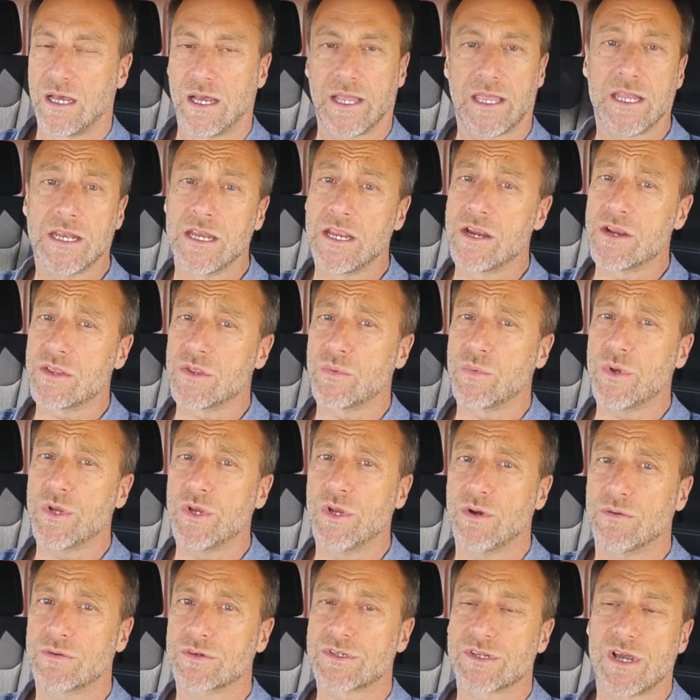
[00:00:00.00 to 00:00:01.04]
I can hear the
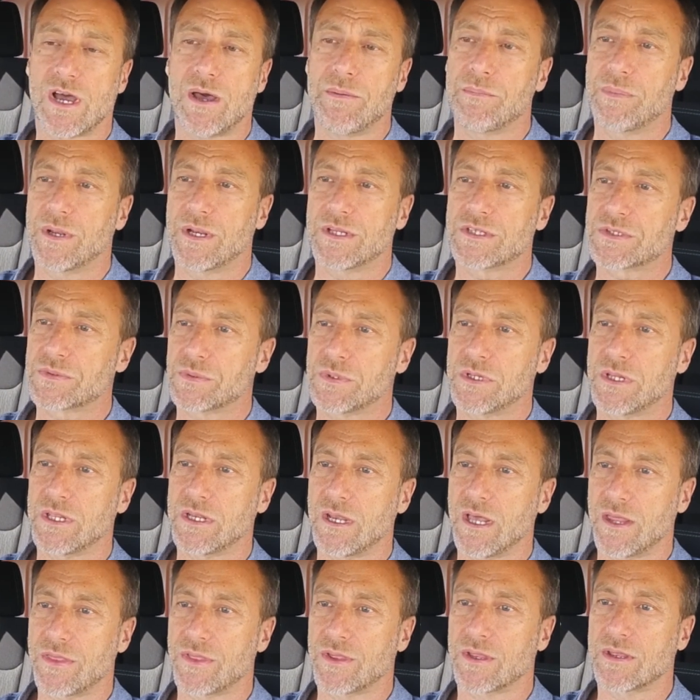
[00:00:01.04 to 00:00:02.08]
wind over top, but it's
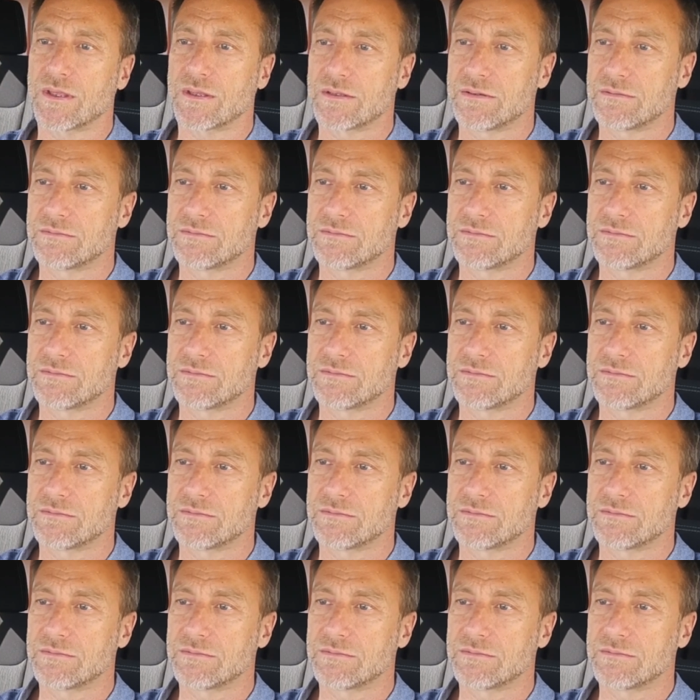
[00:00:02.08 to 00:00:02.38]
really nothing.